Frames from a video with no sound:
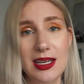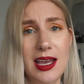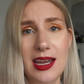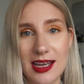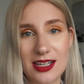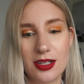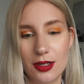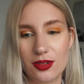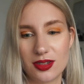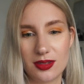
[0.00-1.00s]
and it actually
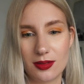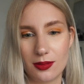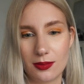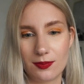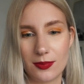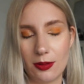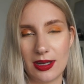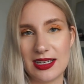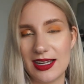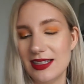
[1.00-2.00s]
looks
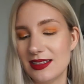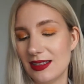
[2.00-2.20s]
quite nice.